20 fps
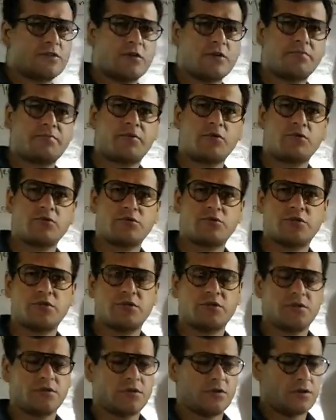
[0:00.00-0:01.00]
are produced
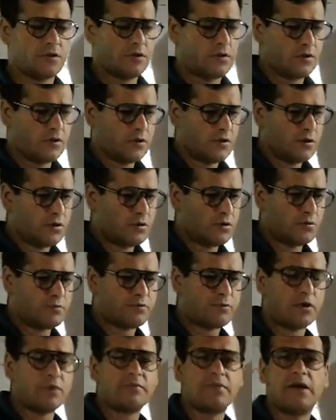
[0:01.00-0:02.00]

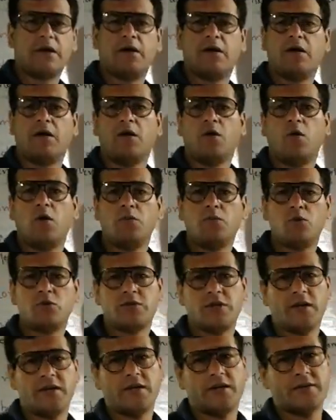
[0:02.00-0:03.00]
from a
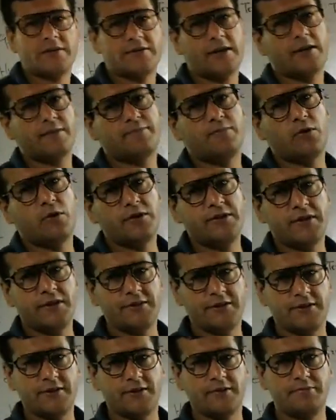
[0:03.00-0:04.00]
homozygous
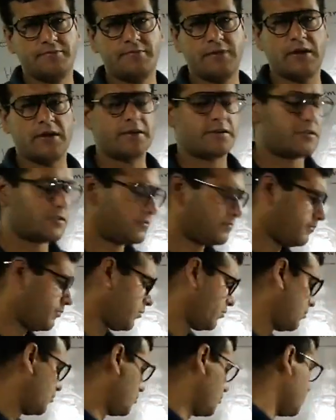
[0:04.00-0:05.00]
self-pollinated plant,
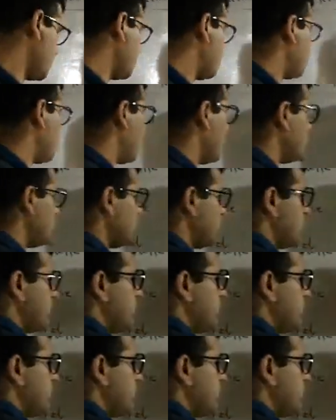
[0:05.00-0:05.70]
produced from